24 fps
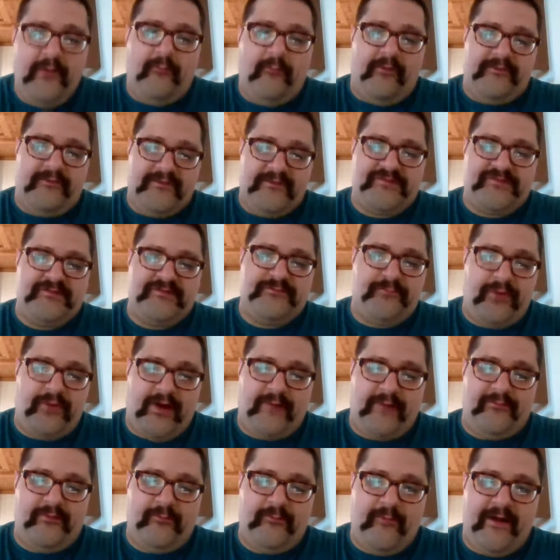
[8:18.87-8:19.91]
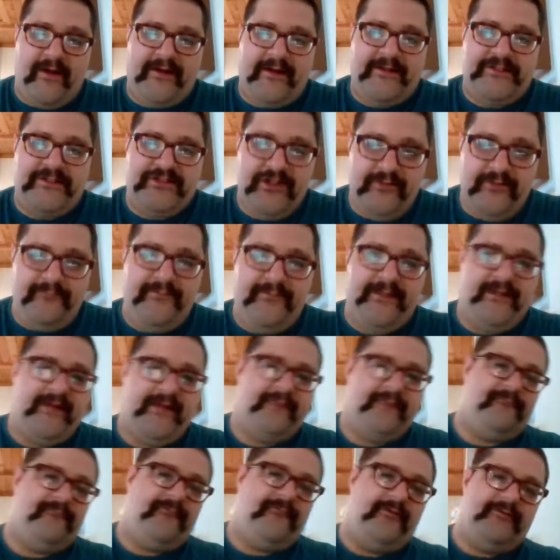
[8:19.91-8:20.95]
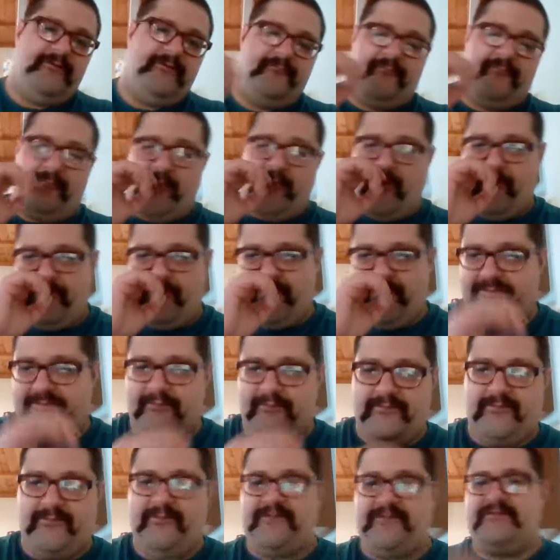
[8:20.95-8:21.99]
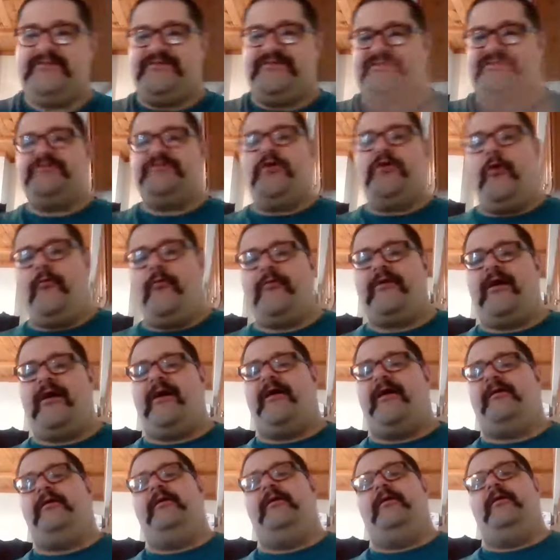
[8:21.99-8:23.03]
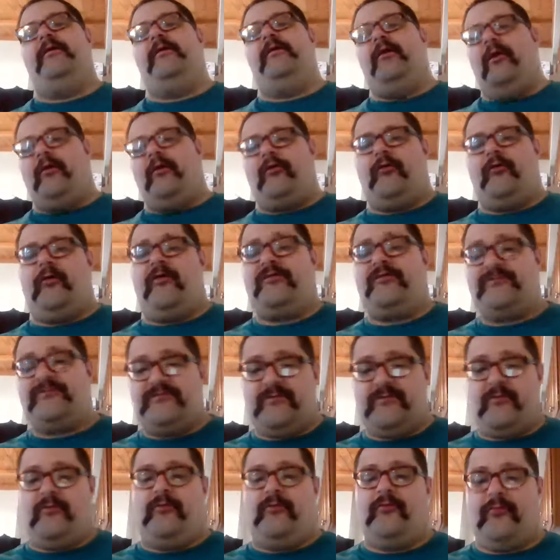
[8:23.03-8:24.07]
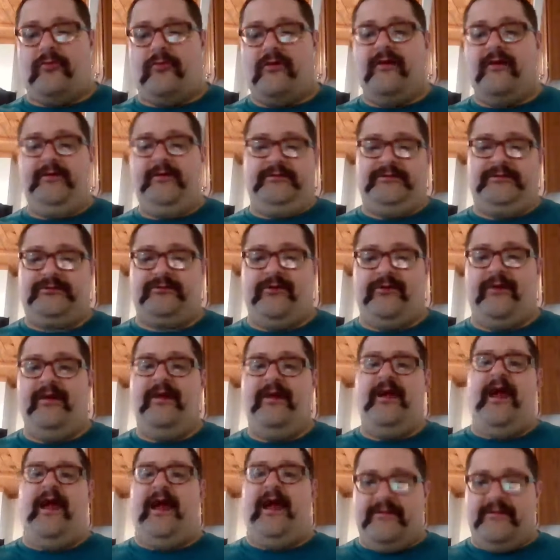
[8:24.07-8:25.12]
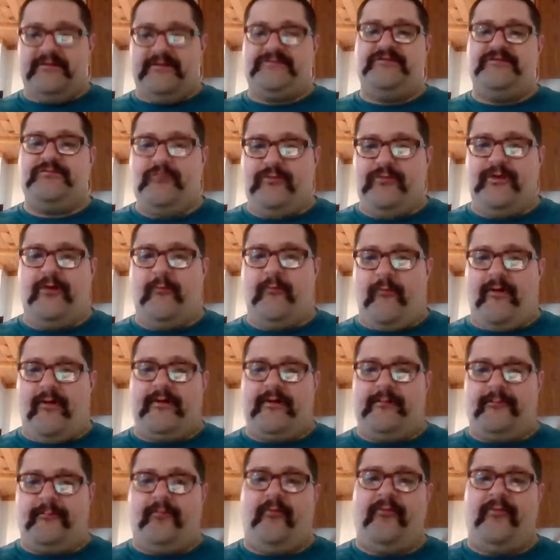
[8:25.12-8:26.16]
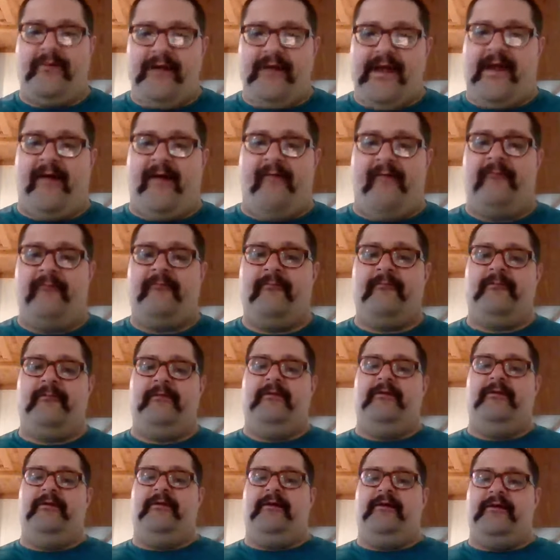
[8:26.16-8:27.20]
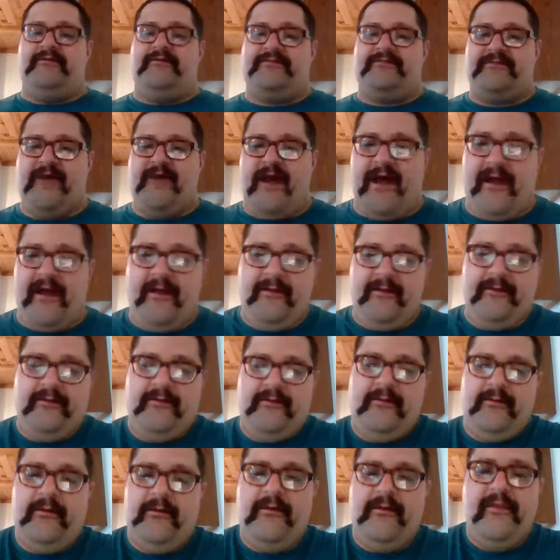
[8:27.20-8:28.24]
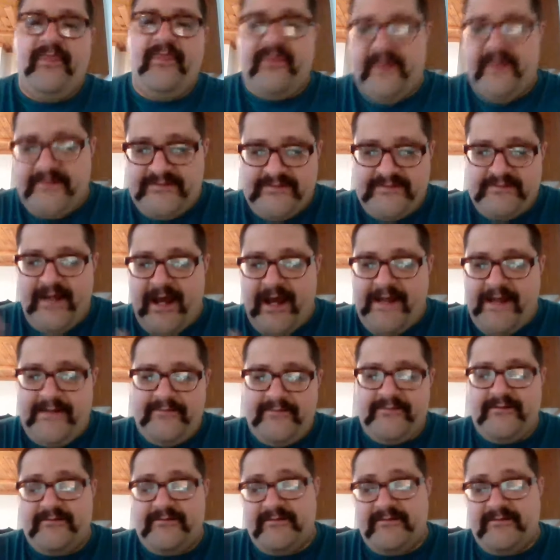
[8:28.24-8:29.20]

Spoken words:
Well, this is probably why they shouldn't be getting funding from OPW, but this is going on across the whole country. And this is what I want to point out, is that it's not